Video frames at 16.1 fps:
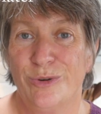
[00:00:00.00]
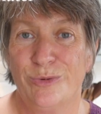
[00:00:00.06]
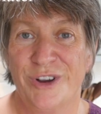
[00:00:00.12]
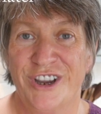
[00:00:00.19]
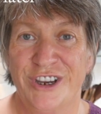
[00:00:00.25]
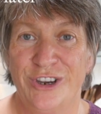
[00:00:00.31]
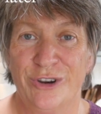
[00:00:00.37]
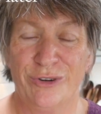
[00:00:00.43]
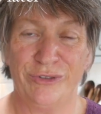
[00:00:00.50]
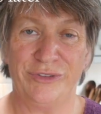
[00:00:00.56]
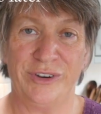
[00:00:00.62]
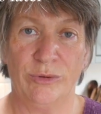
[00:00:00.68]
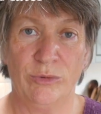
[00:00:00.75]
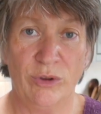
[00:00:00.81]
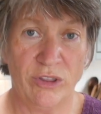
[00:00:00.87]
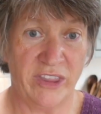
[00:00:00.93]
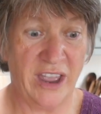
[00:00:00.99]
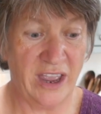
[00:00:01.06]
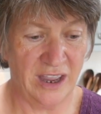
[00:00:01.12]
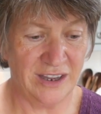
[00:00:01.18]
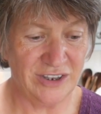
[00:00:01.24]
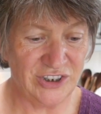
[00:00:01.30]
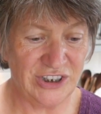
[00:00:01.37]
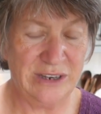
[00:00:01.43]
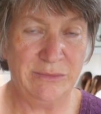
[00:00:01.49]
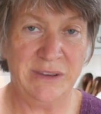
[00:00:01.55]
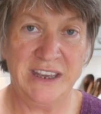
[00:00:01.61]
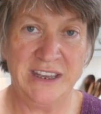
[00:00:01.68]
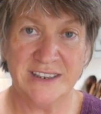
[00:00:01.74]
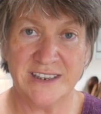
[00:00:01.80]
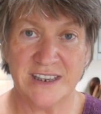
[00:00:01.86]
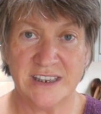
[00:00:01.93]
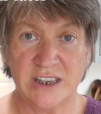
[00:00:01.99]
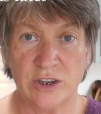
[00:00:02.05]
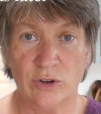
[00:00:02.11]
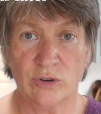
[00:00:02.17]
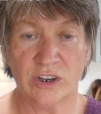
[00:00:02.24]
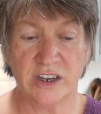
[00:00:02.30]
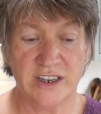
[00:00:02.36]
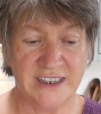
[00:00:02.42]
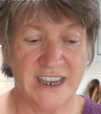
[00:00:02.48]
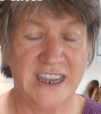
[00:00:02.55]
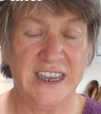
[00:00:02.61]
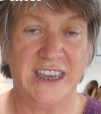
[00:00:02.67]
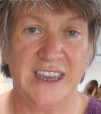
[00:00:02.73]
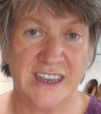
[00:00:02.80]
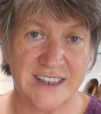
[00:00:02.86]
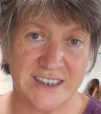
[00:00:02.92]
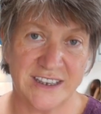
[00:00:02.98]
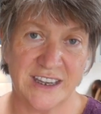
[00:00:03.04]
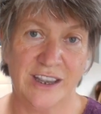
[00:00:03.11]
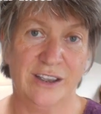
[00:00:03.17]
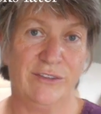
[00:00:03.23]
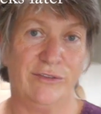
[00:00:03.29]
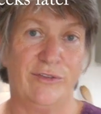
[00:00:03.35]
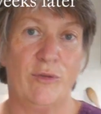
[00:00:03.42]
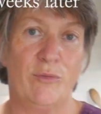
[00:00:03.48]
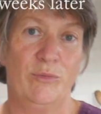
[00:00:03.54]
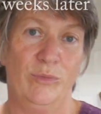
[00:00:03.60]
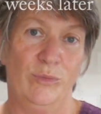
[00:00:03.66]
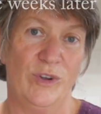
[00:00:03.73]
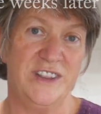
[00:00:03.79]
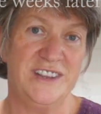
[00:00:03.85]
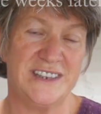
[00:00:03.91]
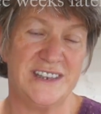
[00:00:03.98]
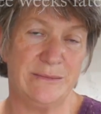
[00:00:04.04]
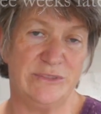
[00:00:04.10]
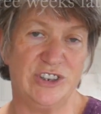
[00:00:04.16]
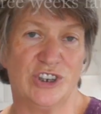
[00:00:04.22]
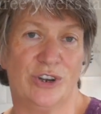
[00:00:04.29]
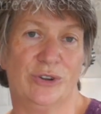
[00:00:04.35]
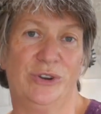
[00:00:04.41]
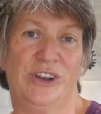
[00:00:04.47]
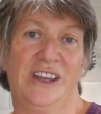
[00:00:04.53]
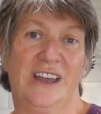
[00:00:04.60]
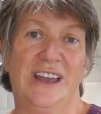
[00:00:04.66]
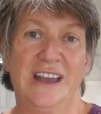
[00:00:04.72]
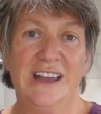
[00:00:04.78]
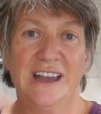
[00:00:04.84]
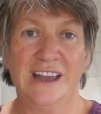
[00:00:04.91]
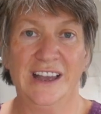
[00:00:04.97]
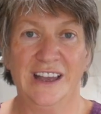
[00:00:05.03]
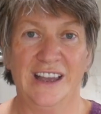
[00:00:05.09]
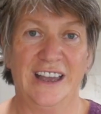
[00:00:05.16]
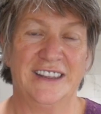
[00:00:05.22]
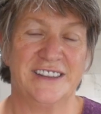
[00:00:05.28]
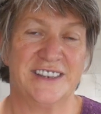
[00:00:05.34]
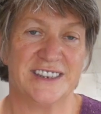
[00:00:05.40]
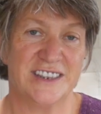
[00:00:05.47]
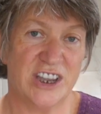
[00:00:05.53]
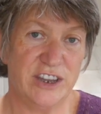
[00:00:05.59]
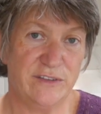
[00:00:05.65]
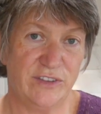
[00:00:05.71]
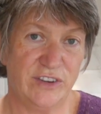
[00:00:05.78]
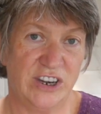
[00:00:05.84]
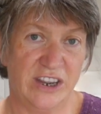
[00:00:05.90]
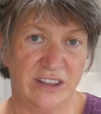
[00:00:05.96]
your wine off. Now what that actually means is that you're going to take it from one demijohn and siphon